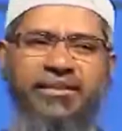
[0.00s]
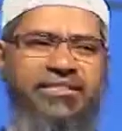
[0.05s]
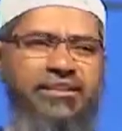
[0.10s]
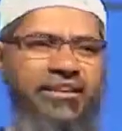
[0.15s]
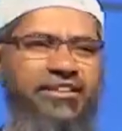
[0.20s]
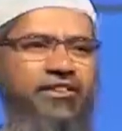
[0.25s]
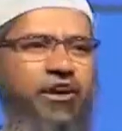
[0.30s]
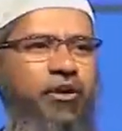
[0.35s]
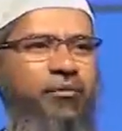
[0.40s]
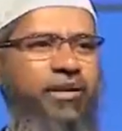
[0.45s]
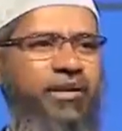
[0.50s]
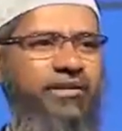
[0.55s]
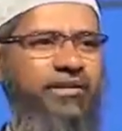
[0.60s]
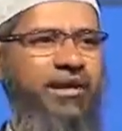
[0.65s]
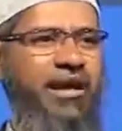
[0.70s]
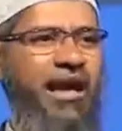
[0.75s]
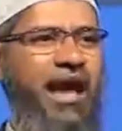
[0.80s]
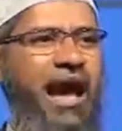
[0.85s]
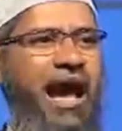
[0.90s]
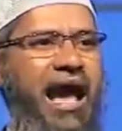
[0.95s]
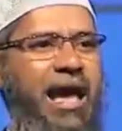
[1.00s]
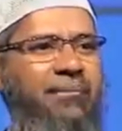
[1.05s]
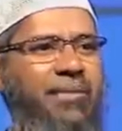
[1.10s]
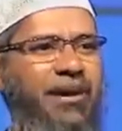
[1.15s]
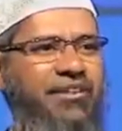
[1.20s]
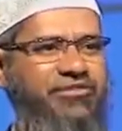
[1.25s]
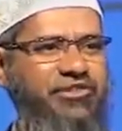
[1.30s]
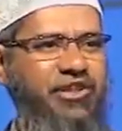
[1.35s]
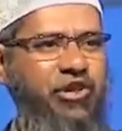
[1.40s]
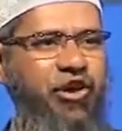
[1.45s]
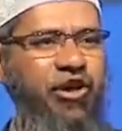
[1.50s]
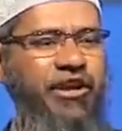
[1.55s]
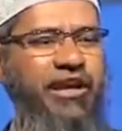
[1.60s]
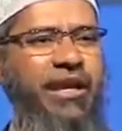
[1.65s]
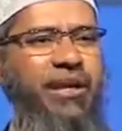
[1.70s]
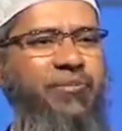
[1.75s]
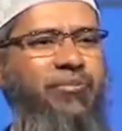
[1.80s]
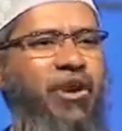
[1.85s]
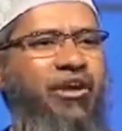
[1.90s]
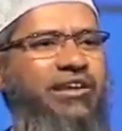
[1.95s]
by 3 is how much? I'm asking a
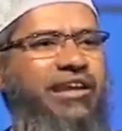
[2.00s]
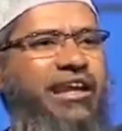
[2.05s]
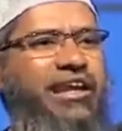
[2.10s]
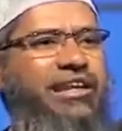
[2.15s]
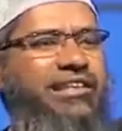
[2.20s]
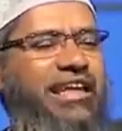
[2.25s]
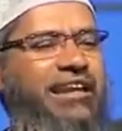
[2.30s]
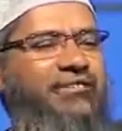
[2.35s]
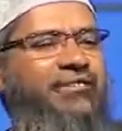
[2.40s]
name, you're telling